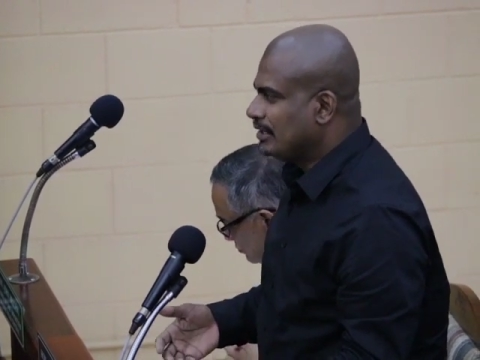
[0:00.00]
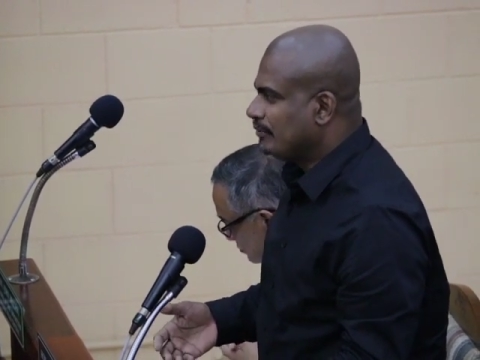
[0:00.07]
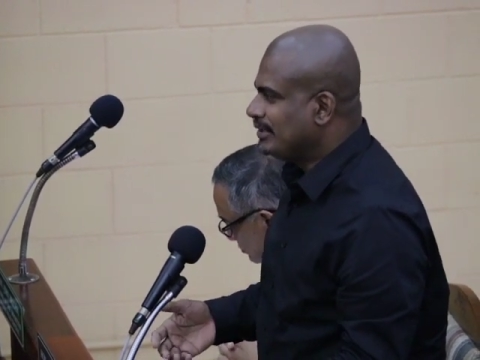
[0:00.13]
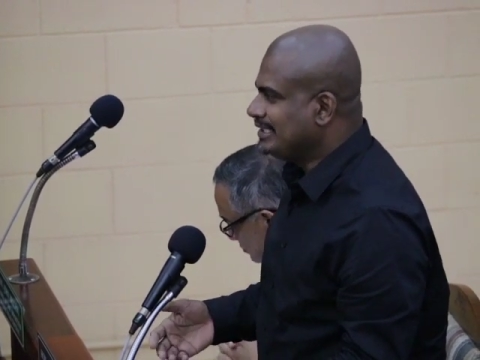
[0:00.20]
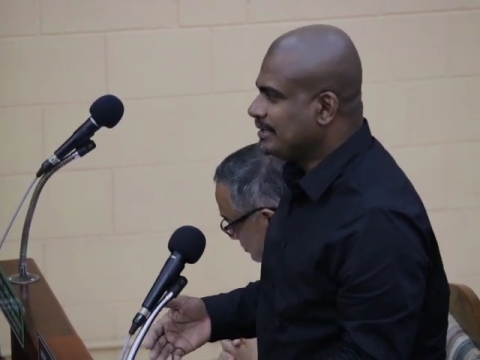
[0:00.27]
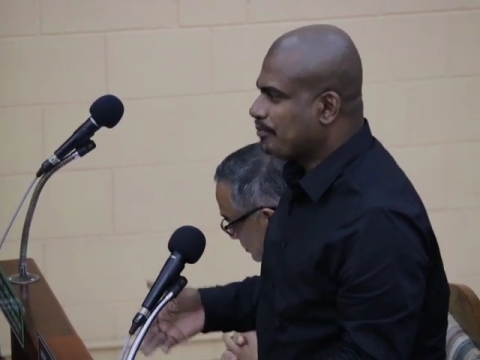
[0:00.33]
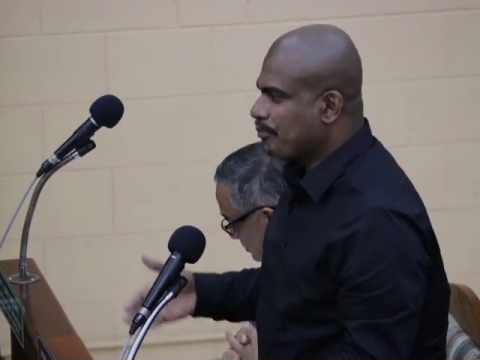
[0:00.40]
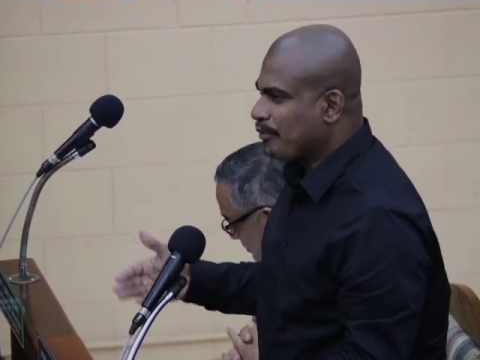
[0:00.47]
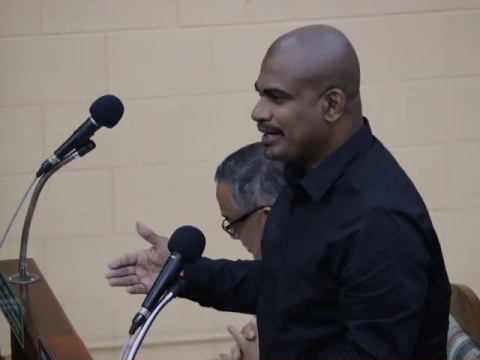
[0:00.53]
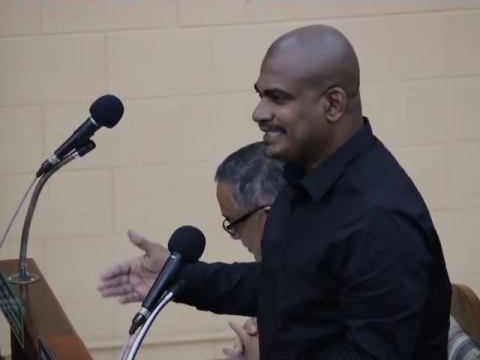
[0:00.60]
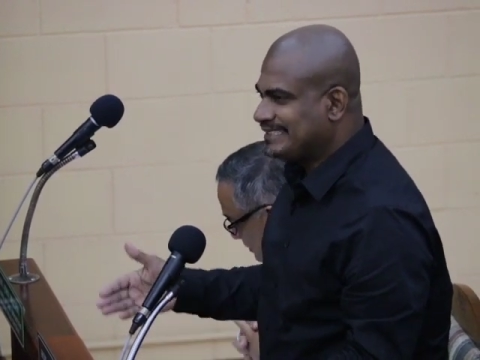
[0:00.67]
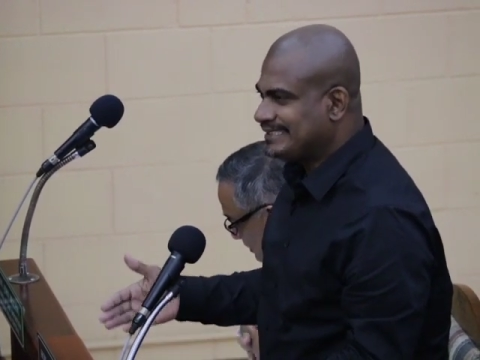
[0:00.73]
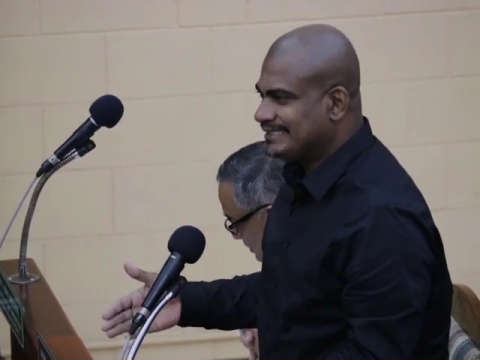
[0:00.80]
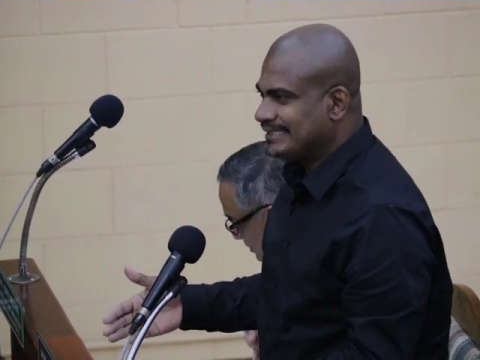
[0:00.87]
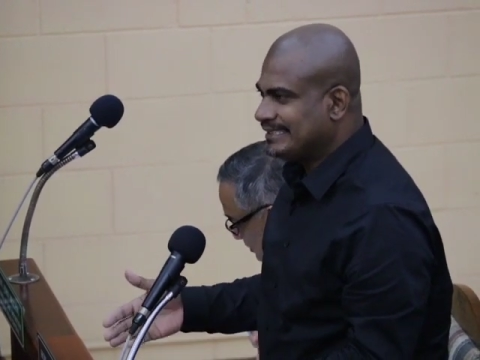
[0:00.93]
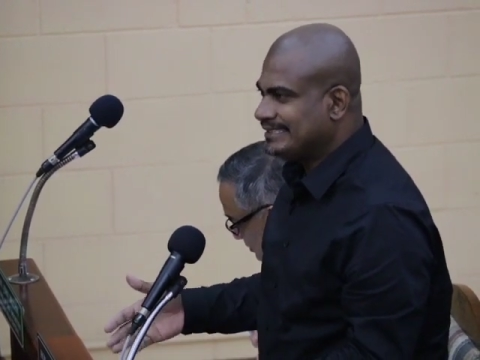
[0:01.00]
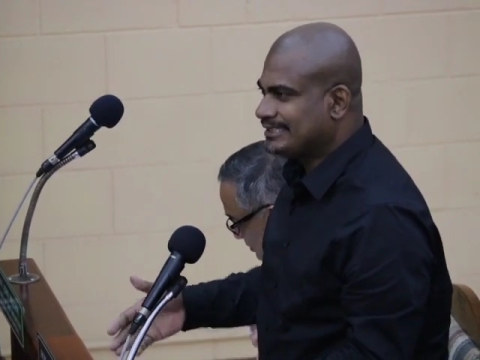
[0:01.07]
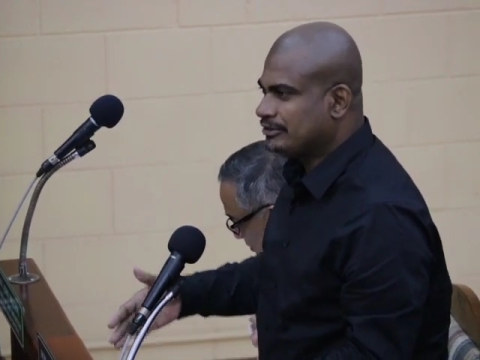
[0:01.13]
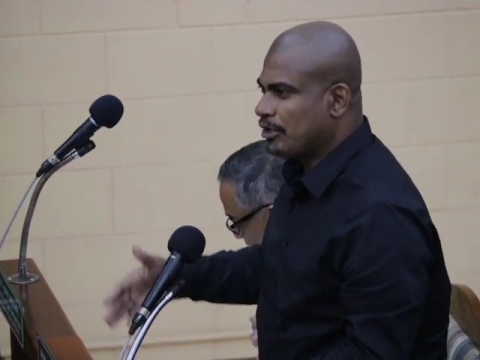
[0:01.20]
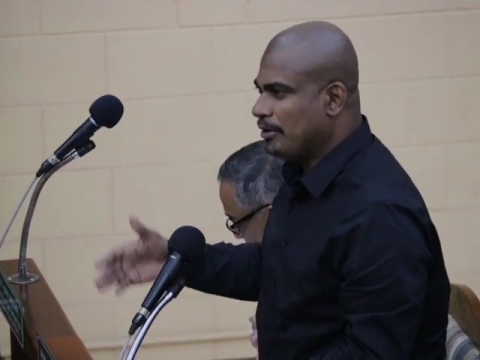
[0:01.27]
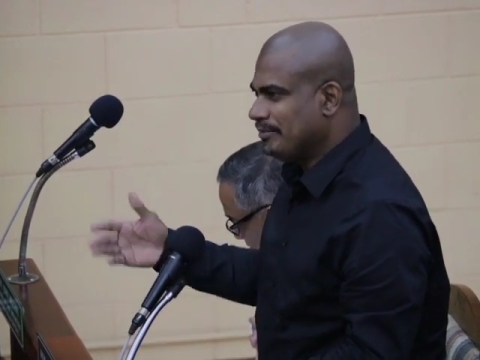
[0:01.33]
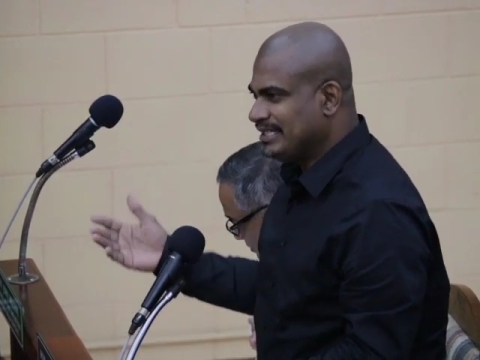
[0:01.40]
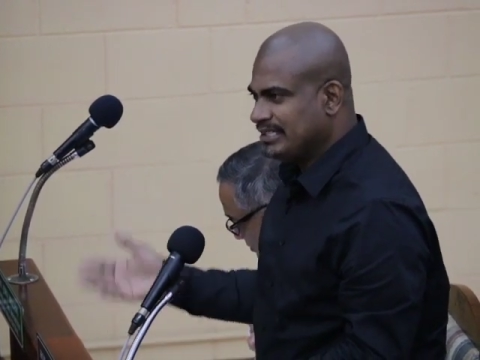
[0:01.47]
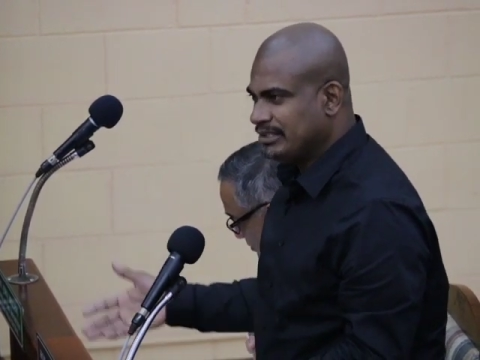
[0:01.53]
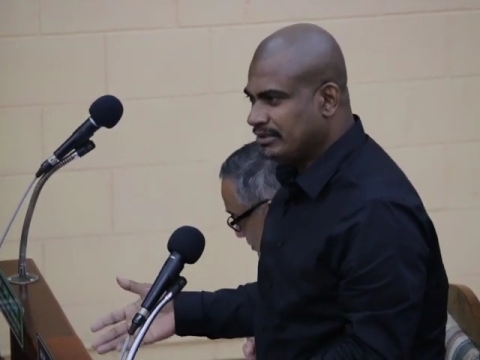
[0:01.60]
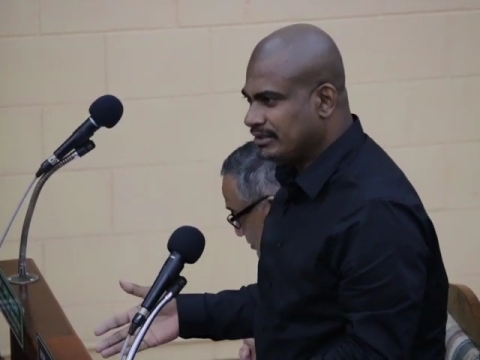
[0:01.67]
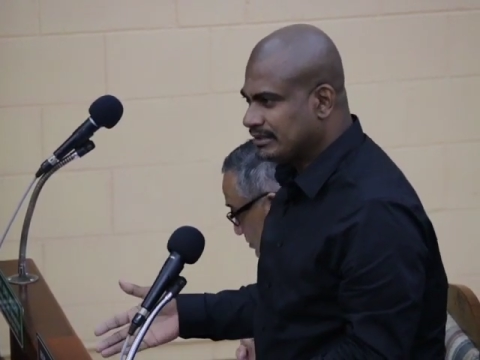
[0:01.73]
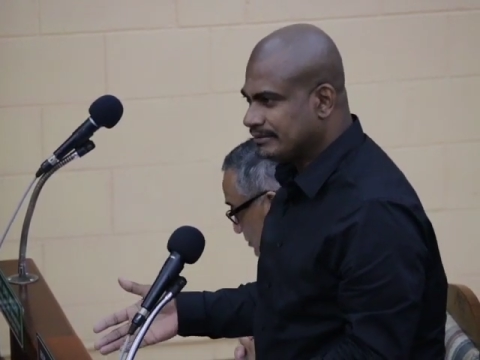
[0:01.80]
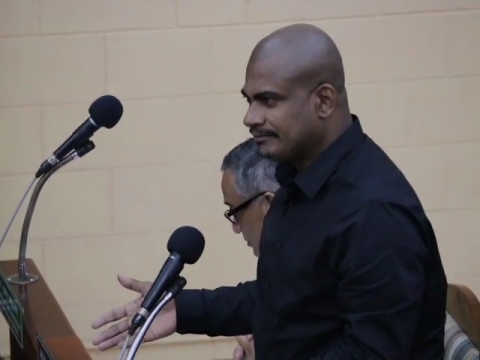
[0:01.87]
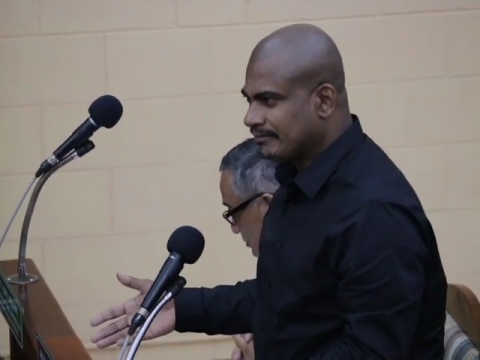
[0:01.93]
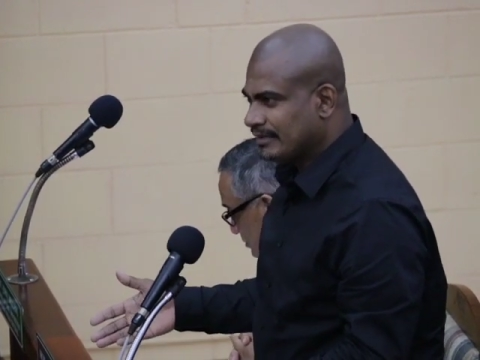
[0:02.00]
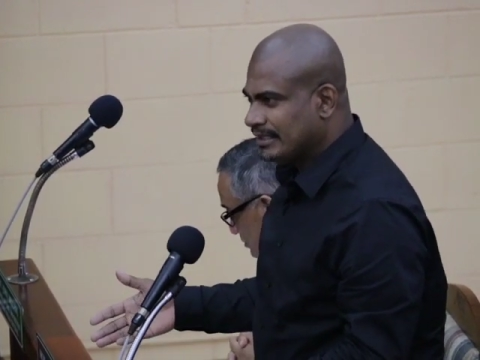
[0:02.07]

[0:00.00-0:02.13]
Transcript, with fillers: when the price is coming down.